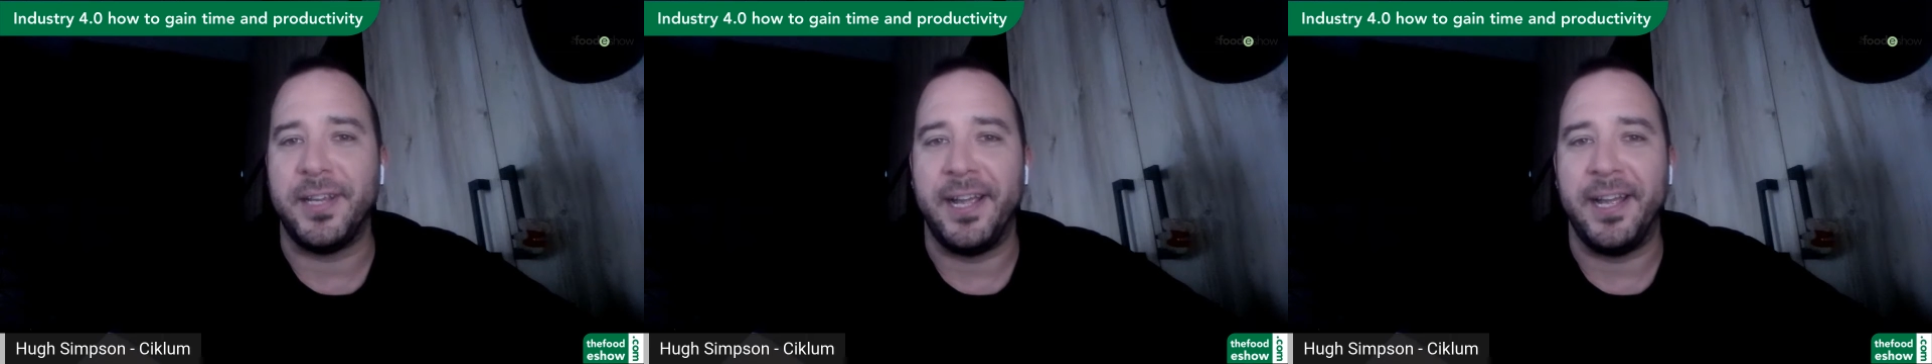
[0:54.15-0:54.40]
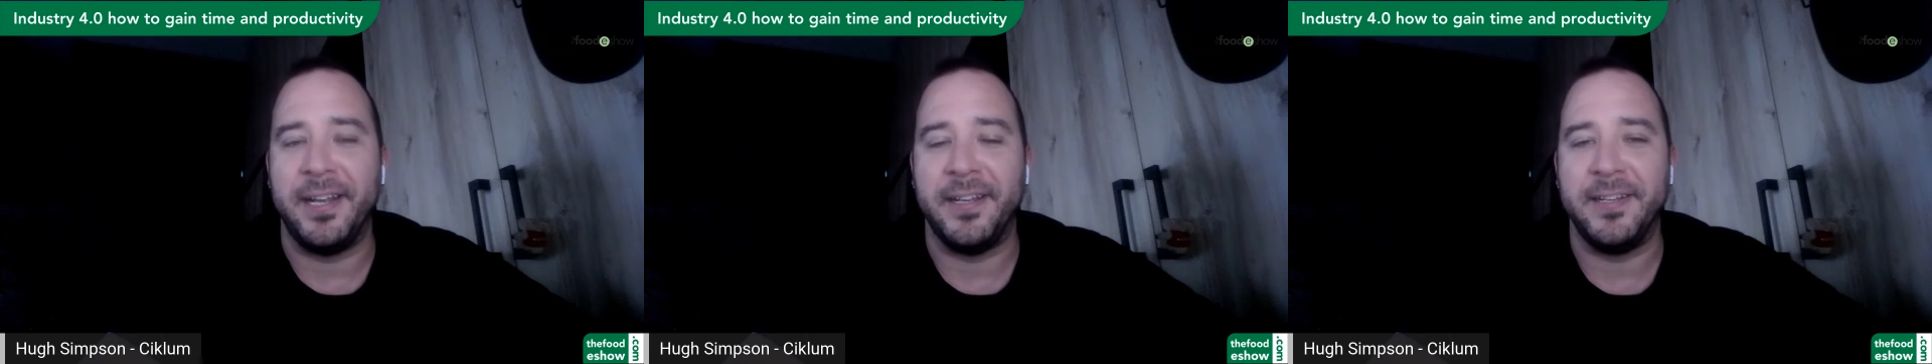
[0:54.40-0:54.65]

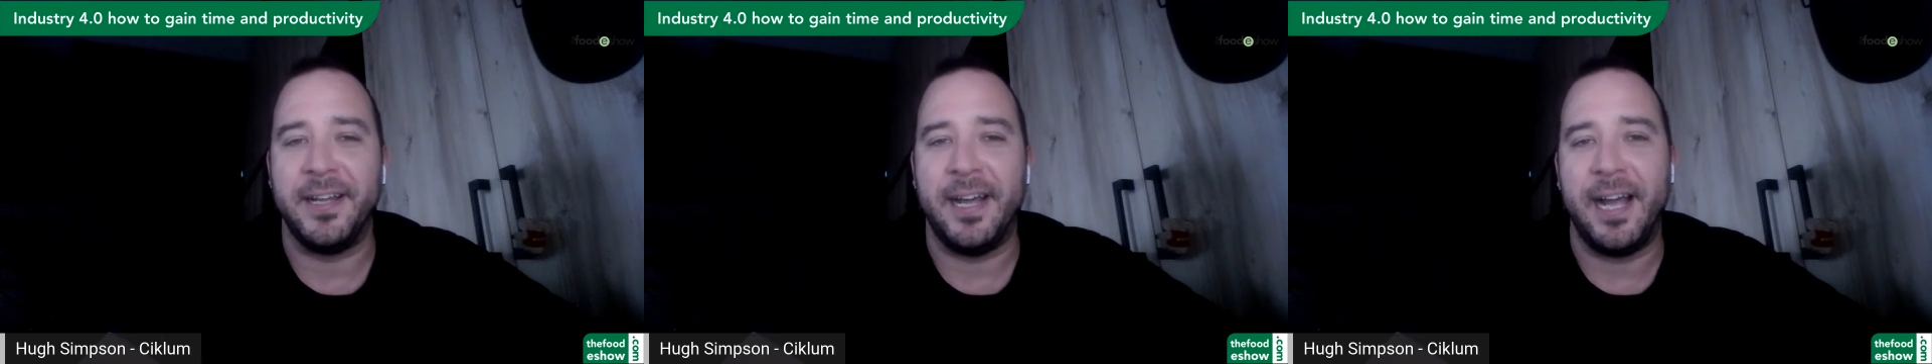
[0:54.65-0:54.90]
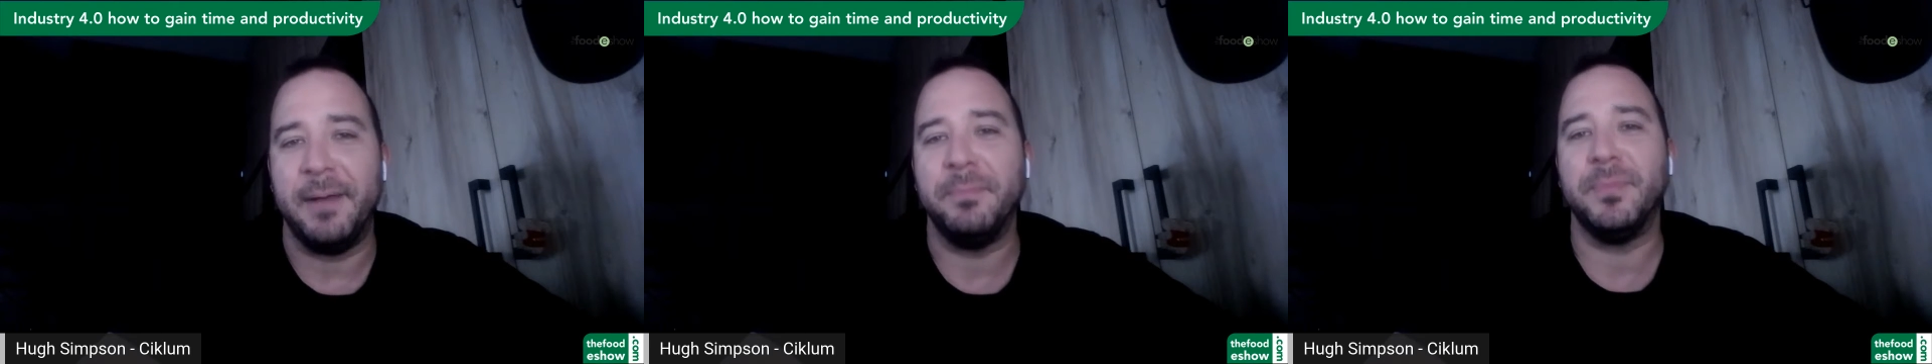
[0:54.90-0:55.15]
and
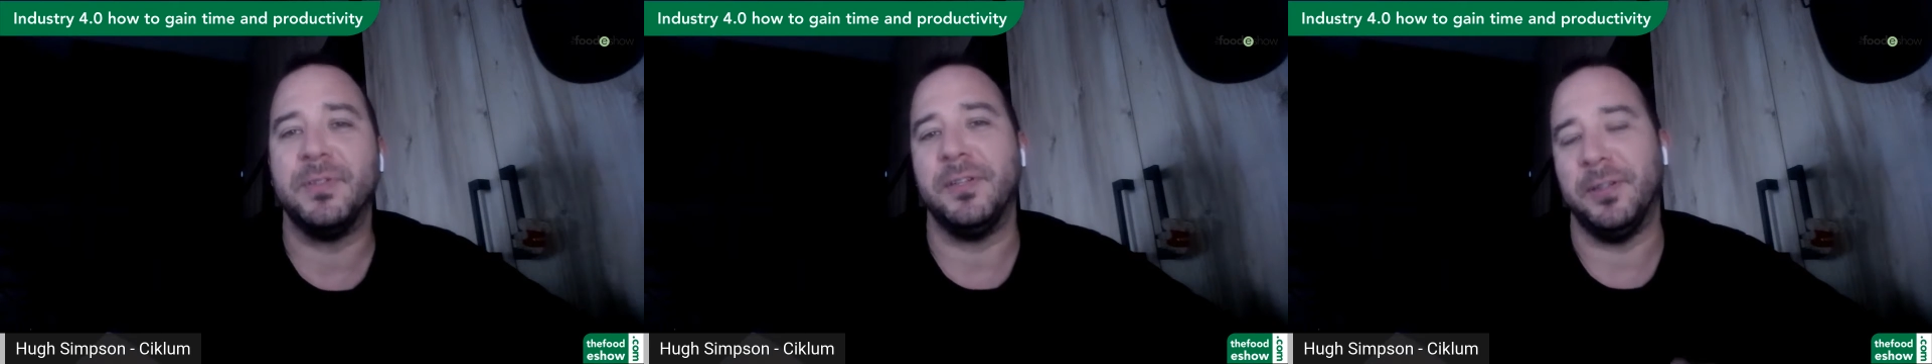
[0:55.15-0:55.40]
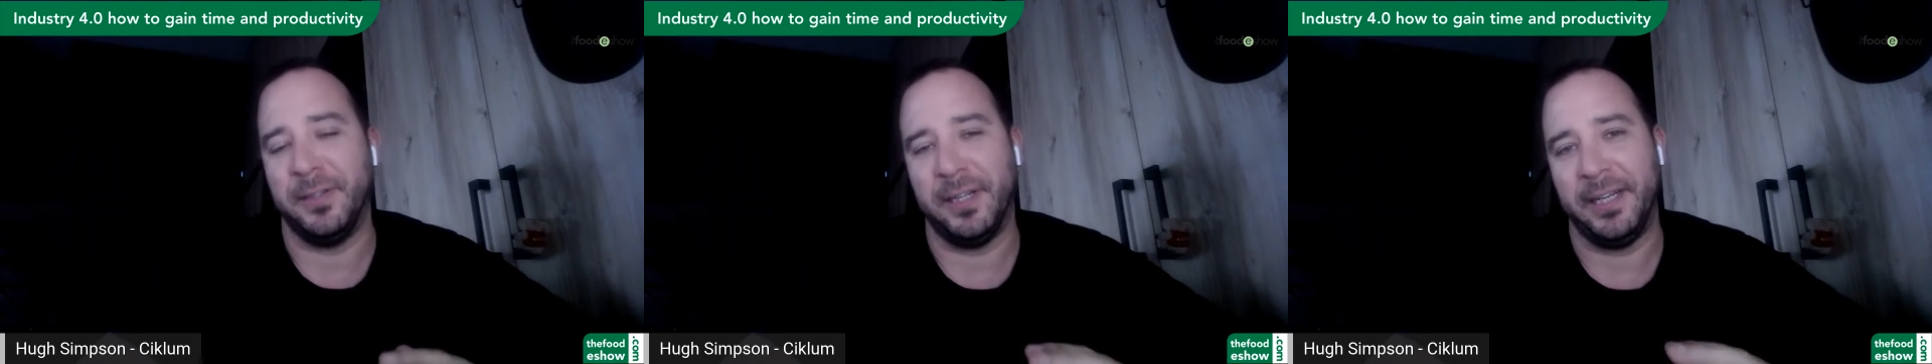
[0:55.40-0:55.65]

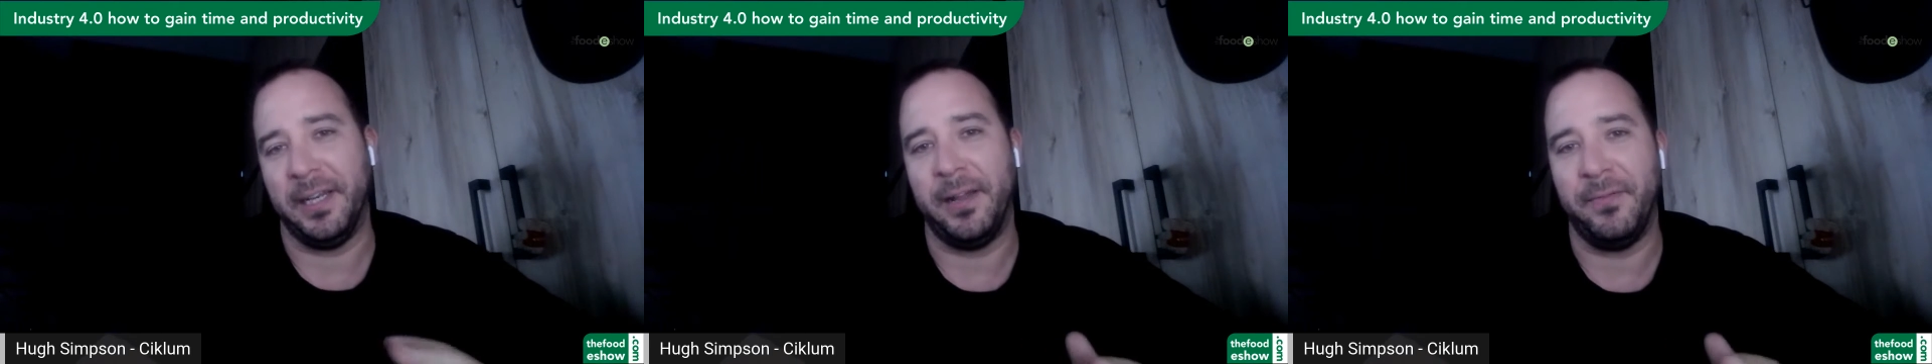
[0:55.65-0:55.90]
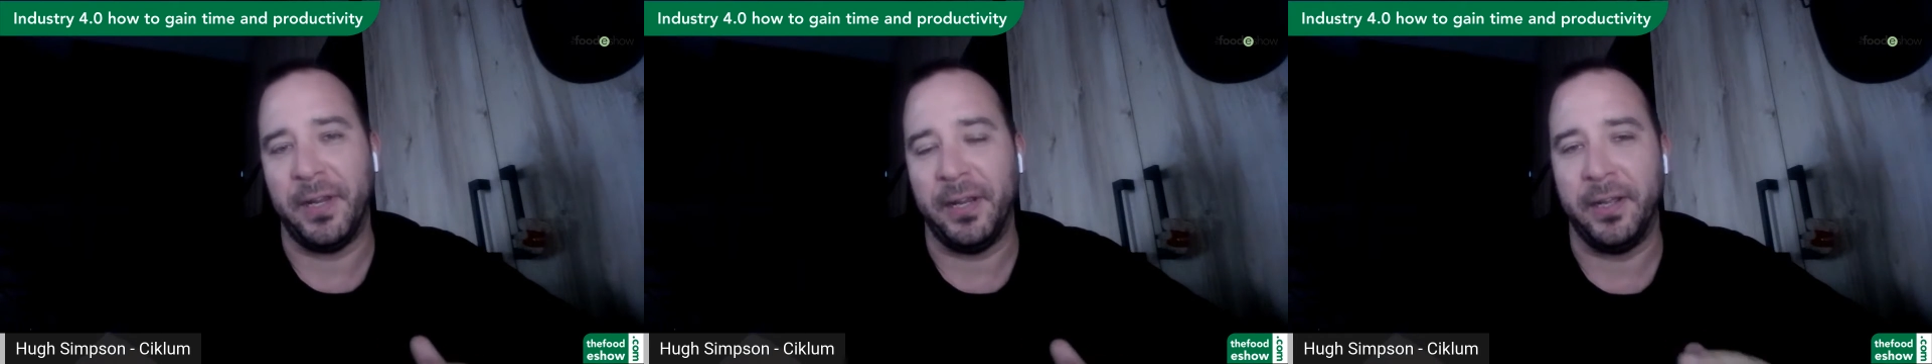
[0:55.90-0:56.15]
absolutely
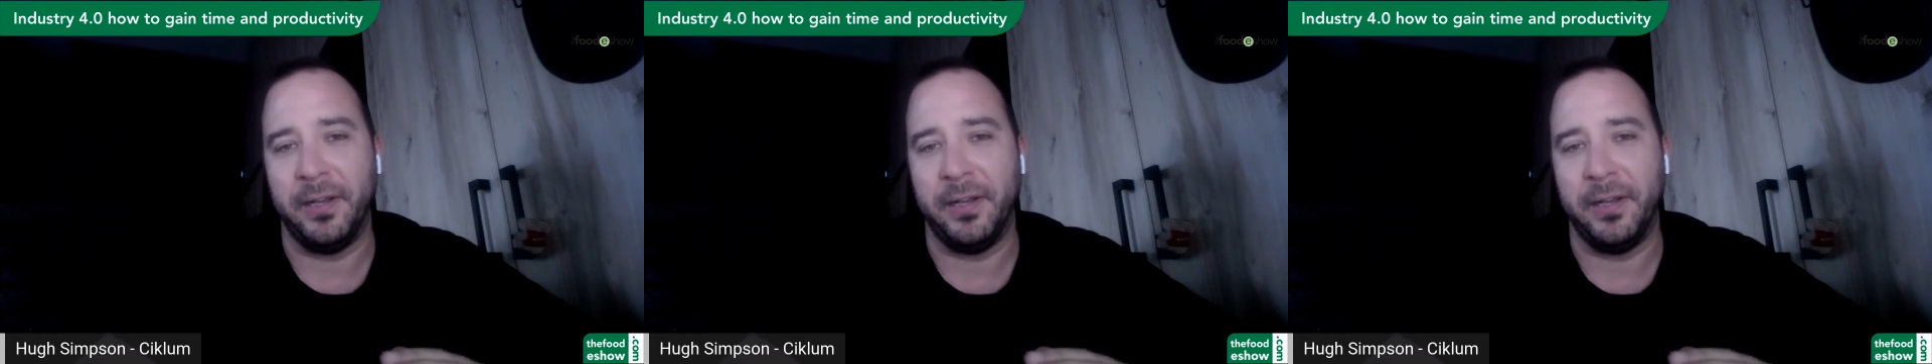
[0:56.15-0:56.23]
loving it,